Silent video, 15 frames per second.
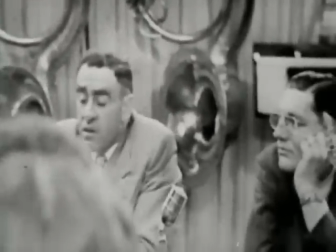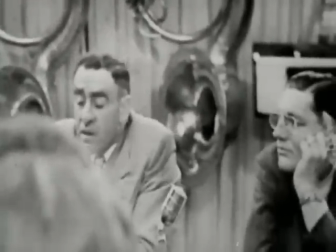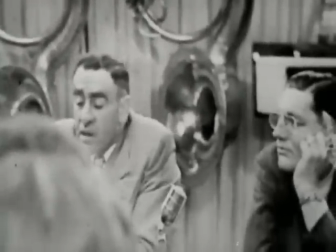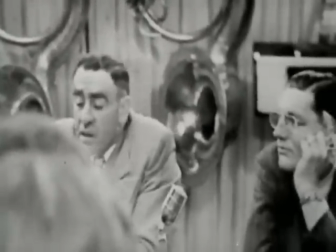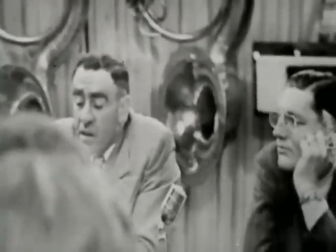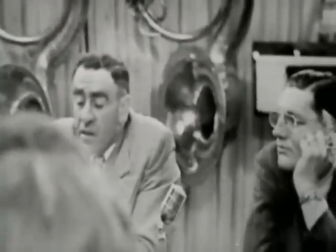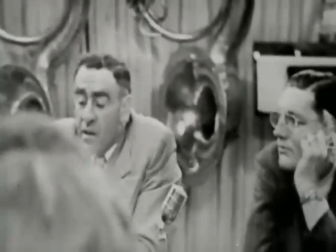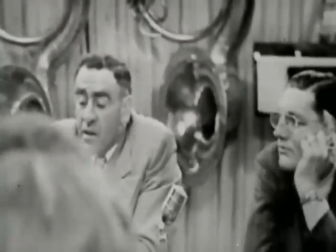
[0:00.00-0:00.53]
or
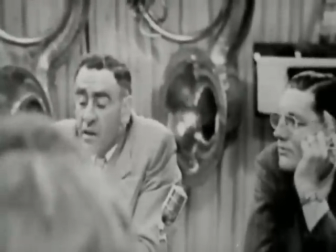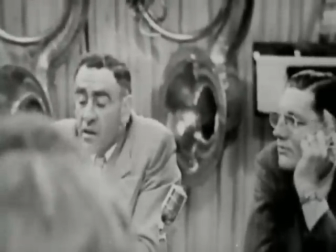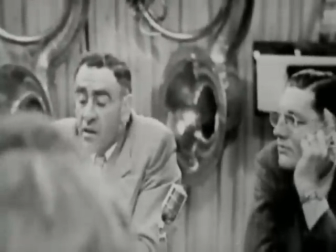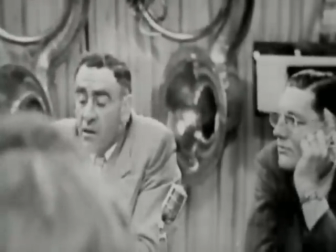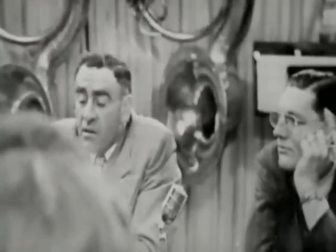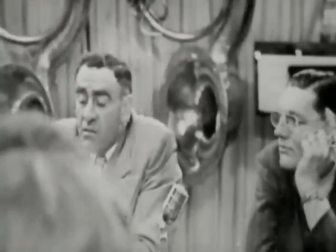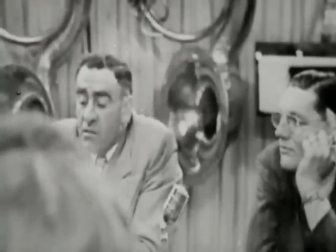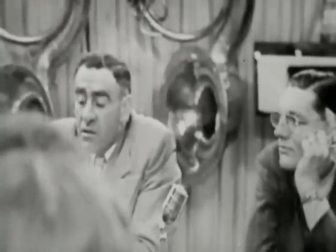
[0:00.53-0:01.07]
anything that
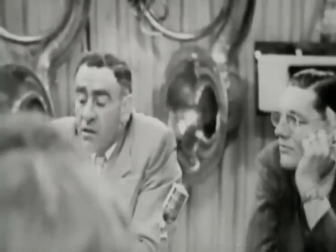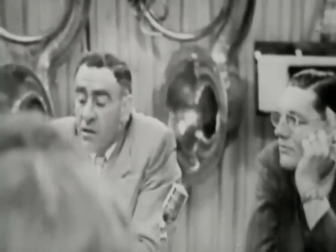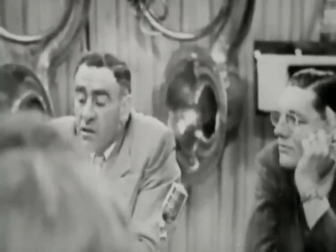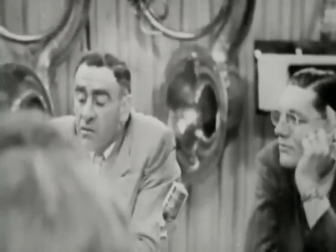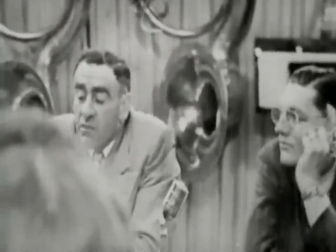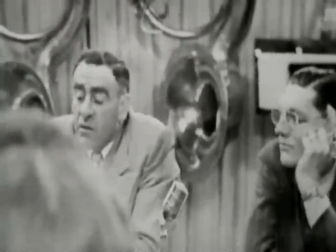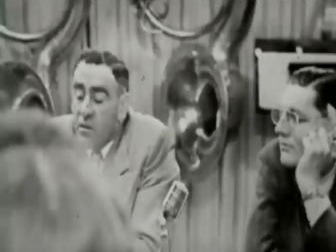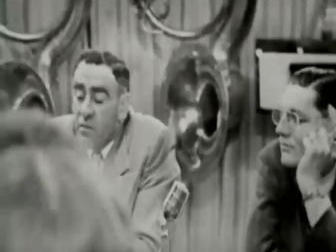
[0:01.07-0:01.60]
closed it.
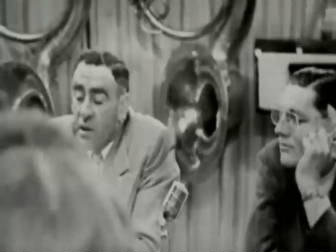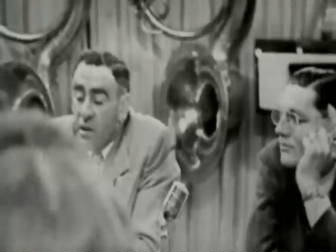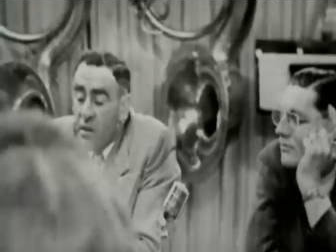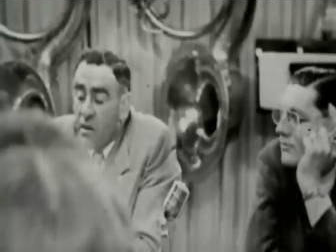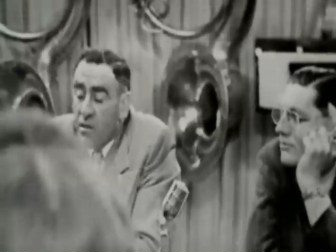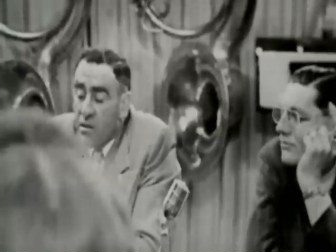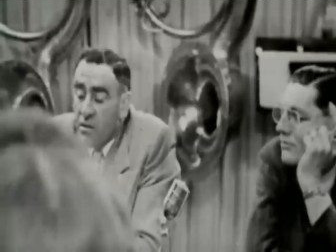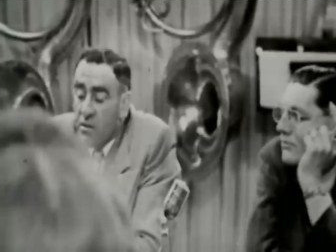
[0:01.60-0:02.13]
It was
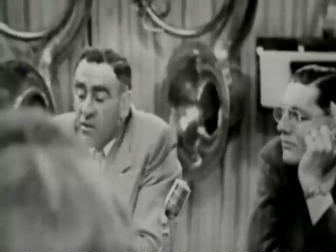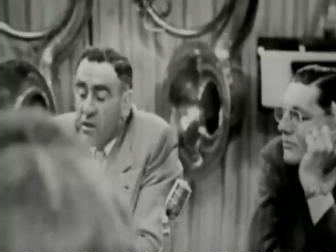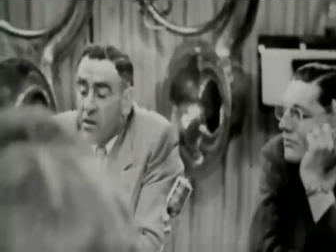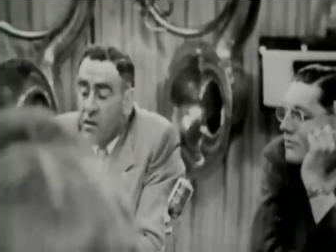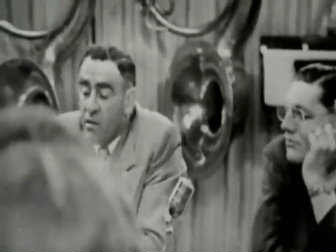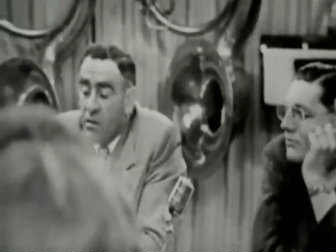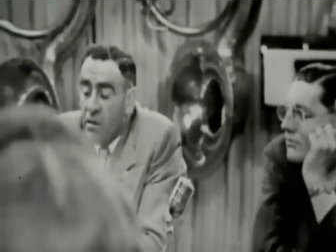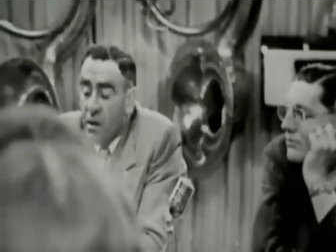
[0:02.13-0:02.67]
because of
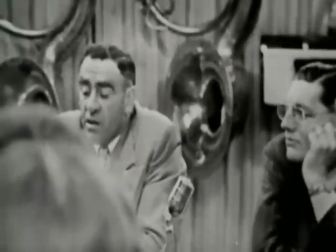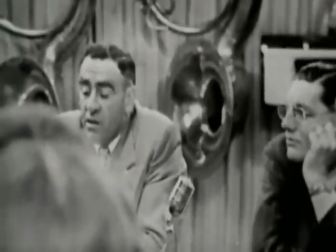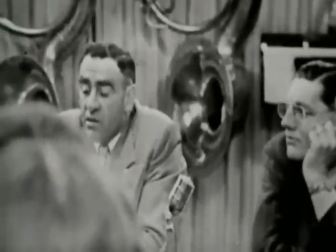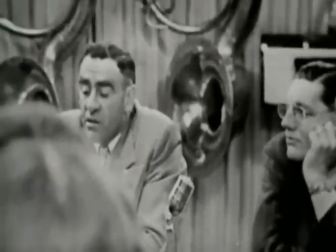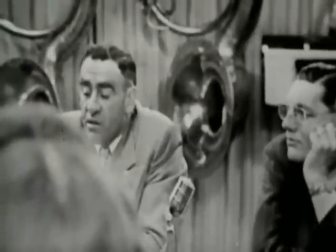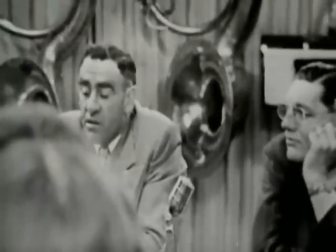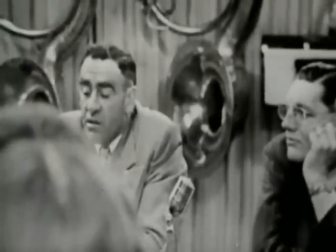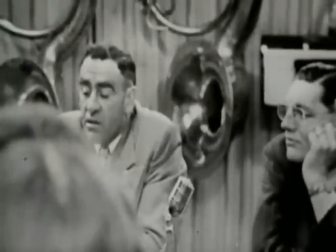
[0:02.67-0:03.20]
certain
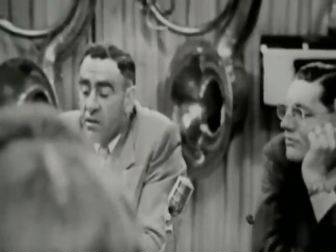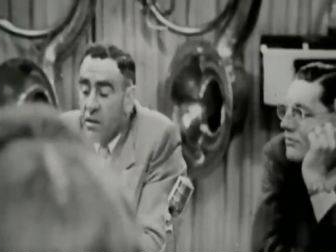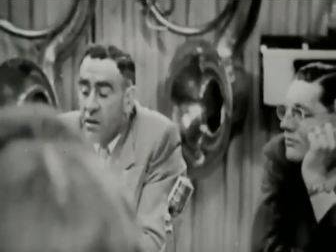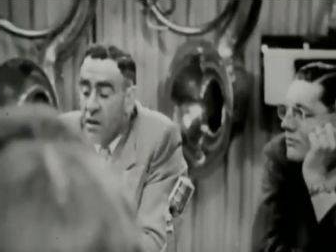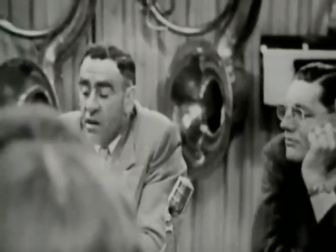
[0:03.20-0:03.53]
instances that